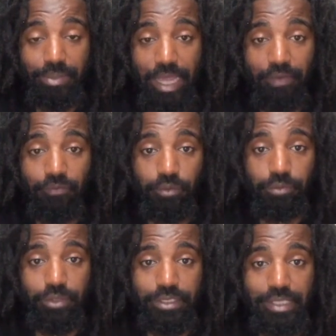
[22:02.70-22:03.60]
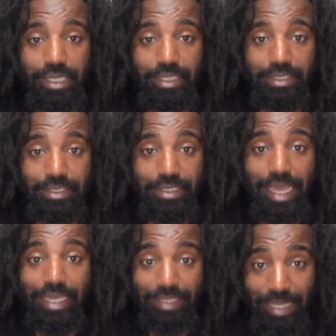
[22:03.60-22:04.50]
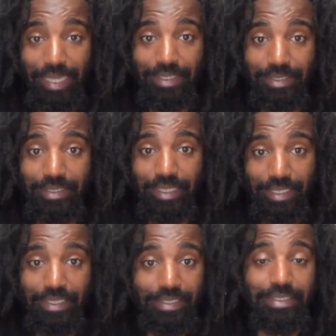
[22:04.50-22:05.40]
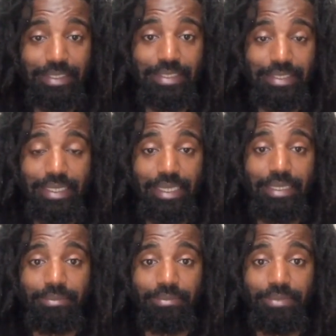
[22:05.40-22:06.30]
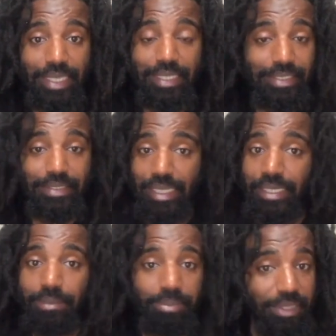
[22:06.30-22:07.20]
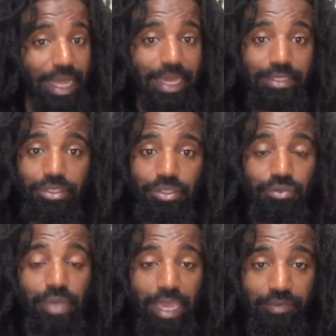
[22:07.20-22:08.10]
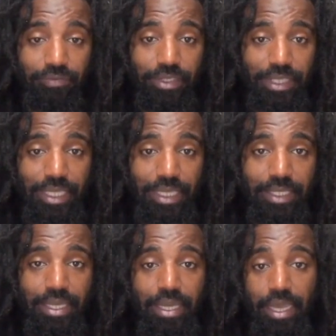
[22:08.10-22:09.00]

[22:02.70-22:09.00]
the platform was saying is that, yes, it is the same. It applies to everything.